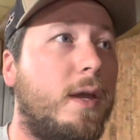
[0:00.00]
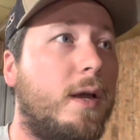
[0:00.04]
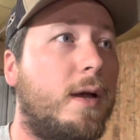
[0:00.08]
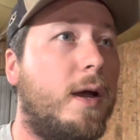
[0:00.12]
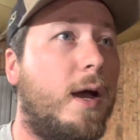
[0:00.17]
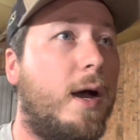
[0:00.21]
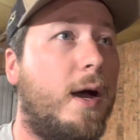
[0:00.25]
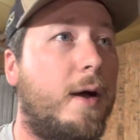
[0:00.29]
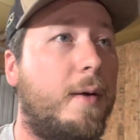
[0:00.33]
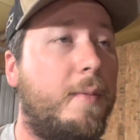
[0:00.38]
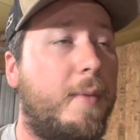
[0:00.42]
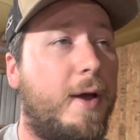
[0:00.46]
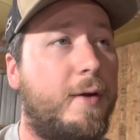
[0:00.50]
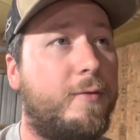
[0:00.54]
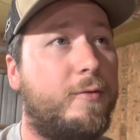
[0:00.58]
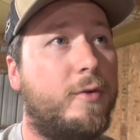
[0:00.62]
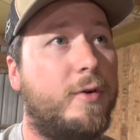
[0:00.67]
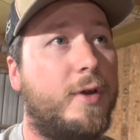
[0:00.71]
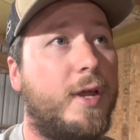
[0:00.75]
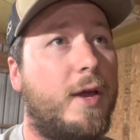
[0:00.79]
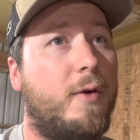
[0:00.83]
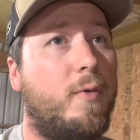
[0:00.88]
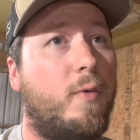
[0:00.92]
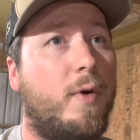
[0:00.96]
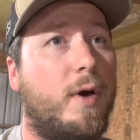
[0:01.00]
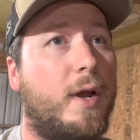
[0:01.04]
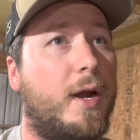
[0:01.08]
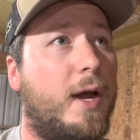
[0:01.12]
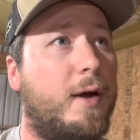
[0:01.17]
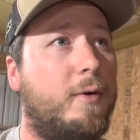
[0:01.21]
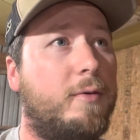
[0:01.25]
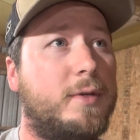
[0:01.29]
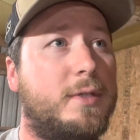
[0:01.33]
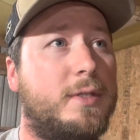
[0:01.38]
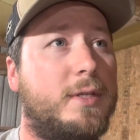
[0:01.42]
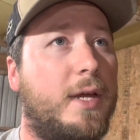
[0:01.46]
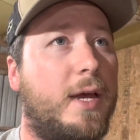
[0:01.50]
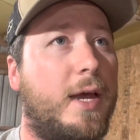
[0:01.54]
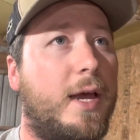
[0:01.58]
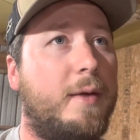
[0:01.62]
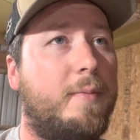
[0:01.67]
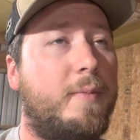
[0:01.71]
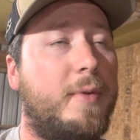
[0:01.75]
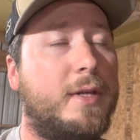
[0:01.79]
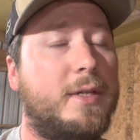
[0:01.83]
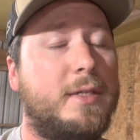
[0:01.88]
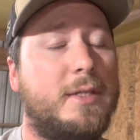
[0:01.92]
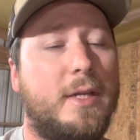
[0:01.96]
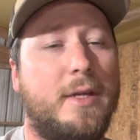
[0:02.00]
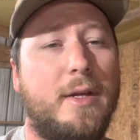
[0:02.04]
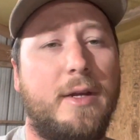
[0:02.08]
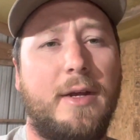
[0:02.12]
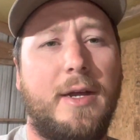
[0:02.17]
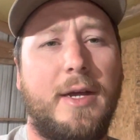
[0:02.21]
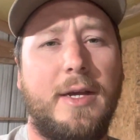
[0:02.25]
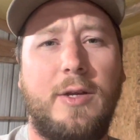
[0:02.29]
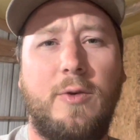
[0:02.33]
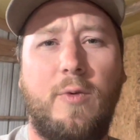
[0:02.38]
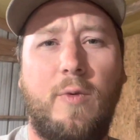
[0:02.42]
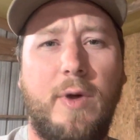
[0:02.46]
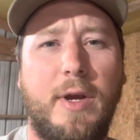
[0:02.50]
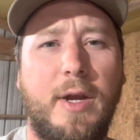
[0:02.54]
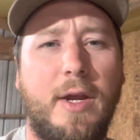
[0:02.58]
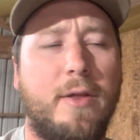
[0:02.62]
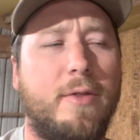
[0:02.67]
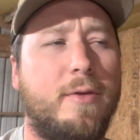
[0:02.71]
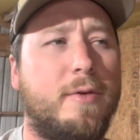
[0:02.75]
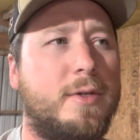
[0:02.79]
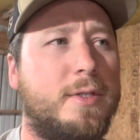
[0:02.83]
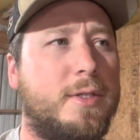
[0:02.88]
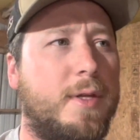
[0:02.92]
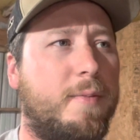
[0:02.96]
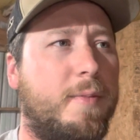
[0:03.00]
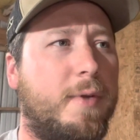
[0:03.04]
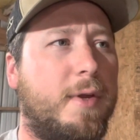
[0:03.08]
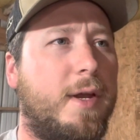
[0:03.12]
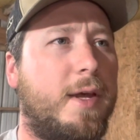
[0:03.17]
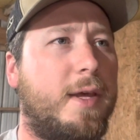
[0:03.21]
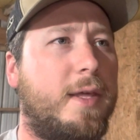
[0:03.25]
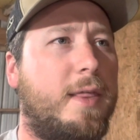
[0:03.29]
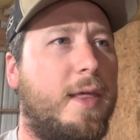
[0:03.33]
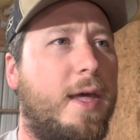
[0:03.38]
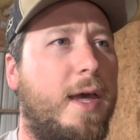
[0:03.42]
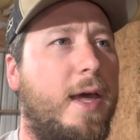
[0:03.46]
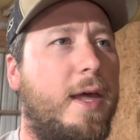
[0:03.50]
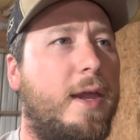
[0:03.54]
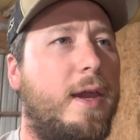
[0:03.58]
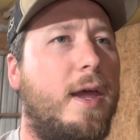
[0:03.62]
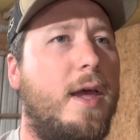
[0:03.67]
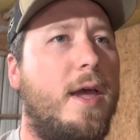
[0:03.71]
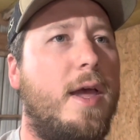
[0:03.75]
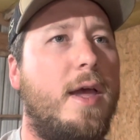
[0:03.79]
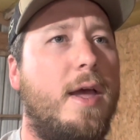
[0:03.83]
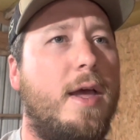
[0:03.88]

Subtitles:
After day 1, I had been sitting like 20th or something like that.